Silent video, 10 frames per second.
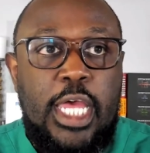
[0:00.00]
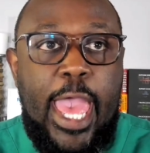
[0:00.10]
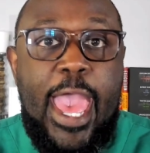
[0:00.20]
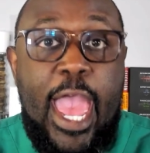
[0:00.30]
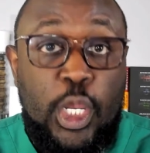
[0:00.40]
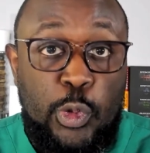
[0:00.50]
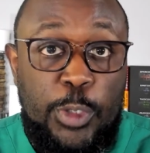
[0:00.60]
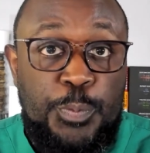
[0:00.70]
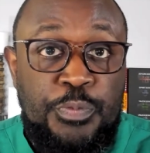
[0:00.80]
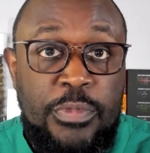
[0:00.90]
accurate,
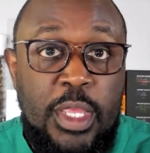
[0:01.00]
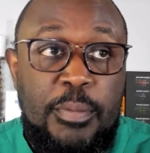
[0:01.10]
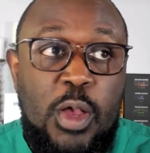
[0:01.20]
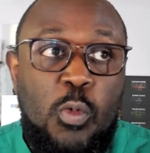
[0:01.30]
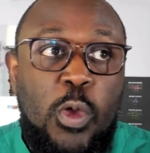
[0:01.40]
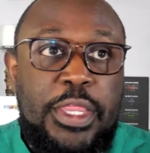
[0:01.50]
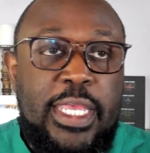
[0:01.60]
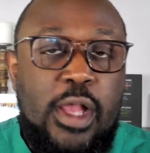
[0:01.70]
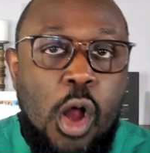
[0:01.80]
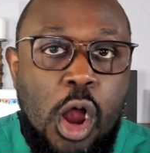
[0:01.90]
but what they
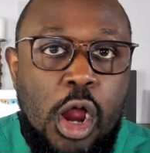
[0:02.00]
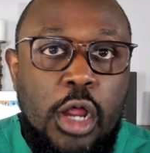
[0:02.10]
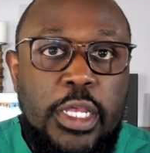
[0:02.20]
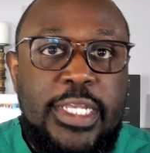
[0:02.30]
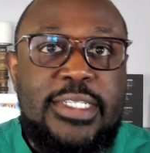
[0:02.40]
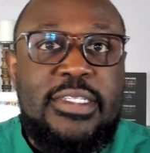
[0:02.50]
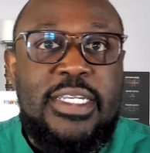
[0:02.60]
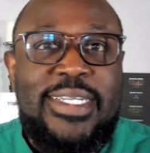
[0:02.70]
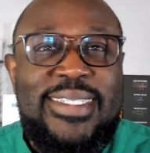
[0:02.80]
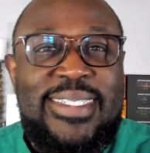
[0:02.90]
are is
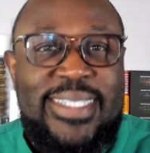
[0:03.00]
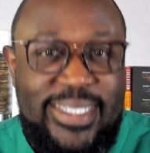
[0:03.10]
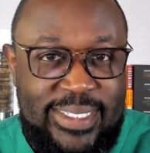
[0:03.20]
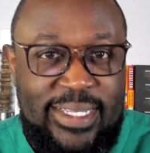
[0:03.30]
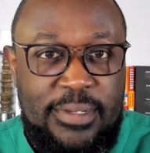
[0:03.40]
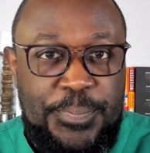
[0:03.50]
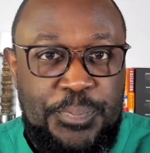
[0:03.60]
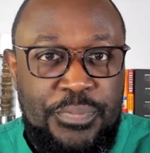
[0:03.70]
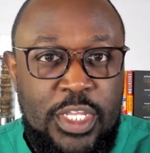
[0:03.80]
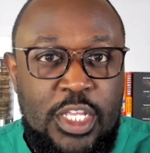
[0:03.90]
consistent.
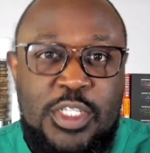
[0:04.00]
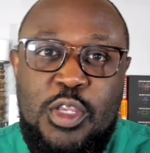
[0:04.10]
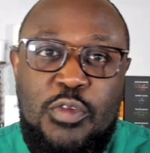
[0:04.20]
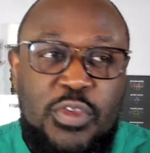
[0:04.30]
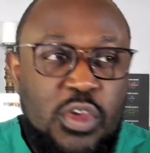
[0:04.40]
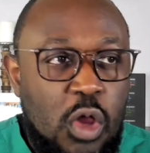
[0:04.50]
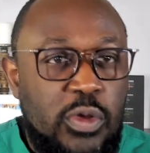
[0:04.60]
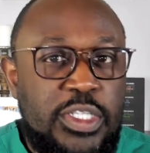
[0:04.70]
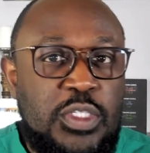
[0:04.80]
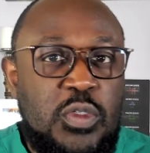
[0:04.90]
So if you go
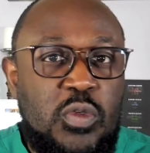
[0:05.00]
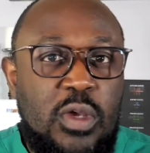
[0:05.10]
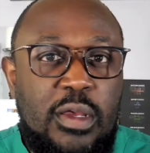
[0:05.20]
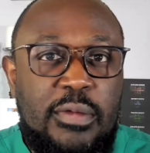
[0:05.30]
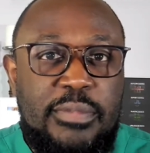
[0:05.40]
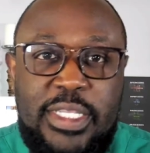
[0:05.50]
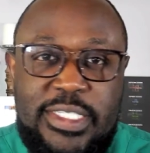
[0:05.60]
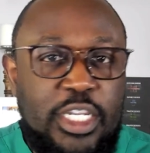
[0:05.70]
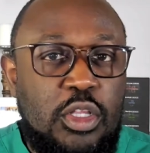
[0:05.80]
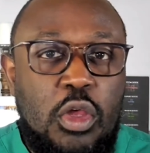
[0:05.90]
into, let's say,
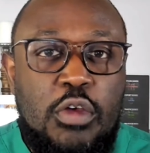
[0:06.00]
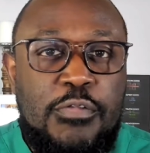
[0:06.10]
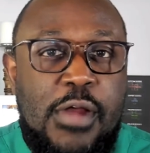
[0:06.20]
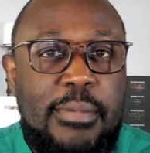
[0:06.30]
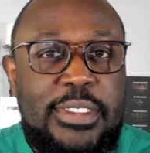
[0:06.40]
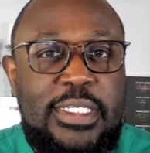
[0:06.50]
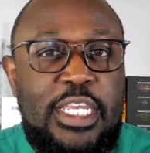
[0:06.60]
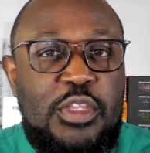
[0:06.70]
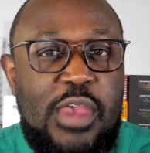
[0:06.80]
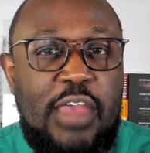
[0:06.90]
your local pharmacy
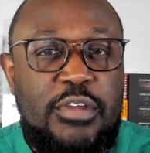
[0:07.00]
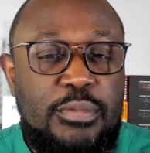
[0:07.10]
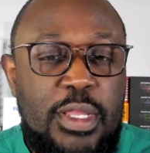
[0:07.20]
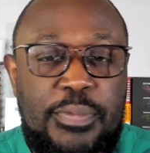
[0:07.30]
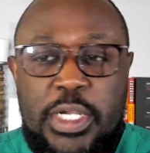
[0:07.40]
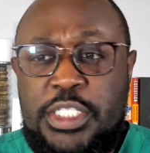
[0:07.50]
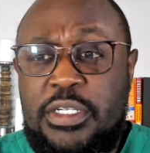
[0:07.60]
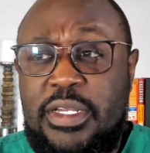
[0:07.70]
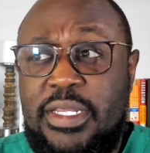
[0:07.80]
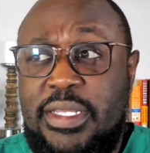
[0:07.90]
and you have your blood pressure
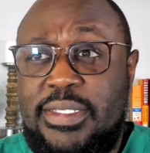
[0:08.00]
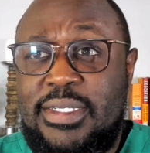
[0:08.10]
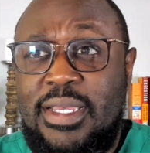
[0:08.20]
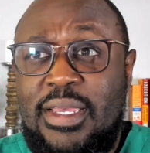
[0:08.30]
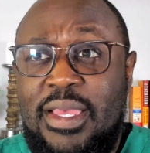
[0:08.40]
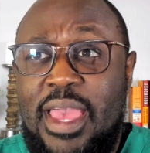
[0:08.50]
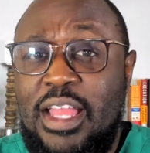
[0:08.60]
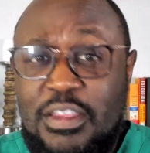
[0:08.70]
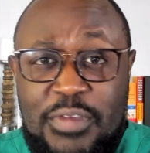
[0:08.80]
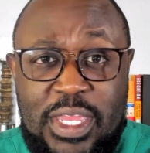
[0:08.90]
and it's
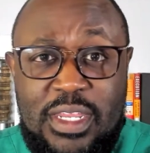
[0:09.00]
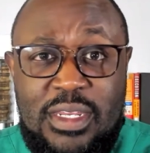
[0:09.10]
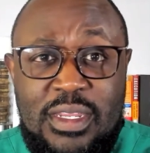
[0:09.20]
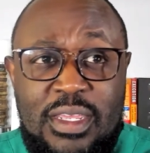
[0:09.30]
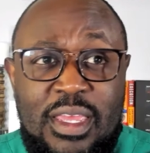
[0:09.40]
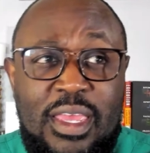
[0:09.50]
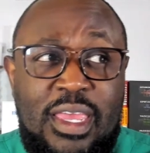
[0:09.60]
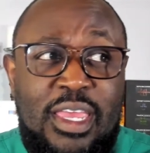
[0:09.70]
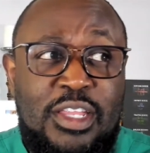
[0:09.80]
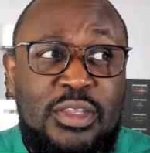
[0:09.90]
elevated,
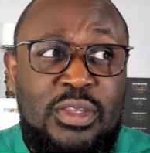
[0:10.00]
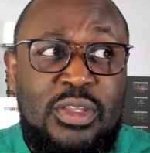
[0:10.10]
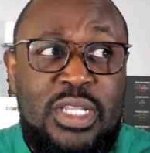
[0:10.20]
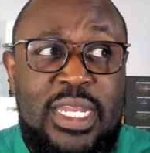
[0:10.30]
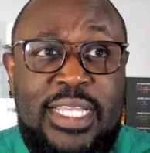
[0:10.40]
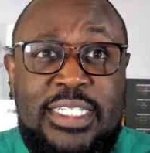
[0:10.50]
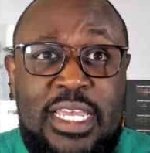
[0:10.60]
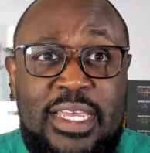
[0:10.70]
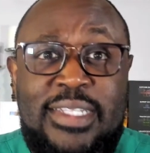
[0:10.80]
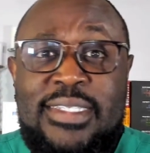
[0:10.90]
and the next
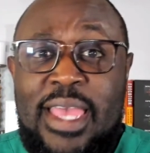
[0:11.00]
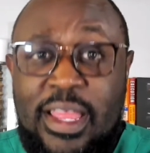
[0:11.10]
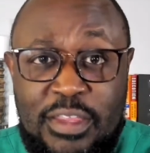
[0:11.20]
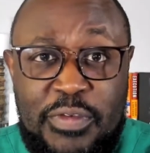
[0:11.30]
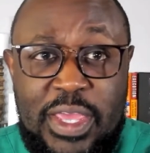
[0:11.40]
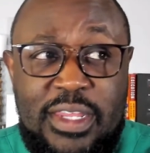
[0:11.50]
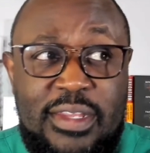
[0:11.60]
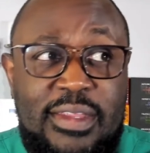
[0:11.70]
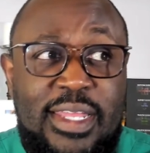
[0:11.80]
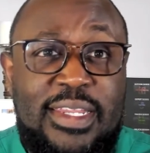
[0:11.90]
day it's elevated,
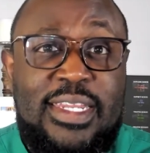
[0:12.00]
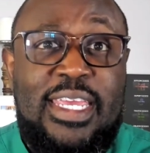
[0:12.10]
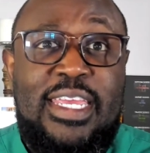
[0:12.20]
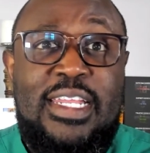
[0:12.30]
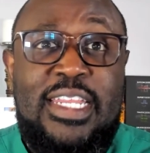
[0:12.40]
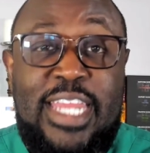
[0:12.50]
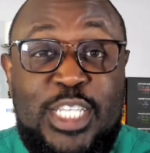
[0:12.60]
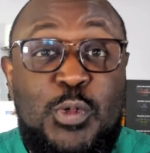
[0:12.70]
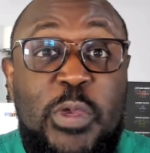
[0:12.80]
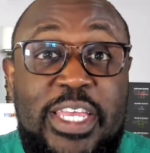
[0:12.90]
and the
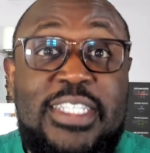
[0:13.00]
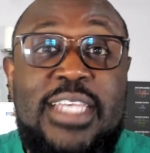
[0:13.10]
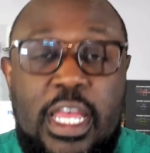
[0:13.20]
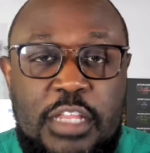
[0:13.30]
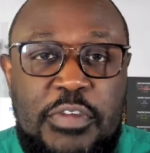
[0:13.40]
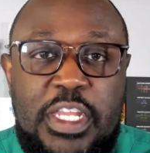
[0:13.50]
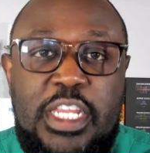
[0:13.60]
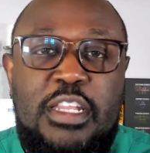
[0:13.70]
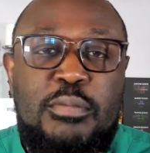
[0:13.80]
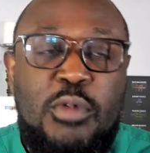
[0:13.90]
next week it's
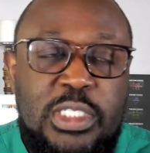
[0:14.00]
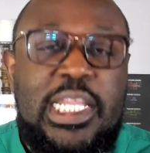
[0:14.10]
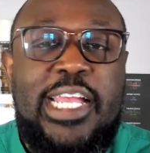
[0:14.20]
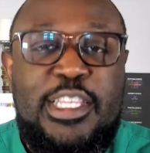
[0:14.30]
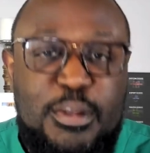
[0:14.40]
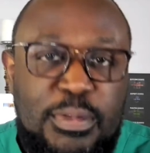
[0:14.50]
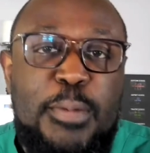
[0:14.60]
elevated, most likely your blood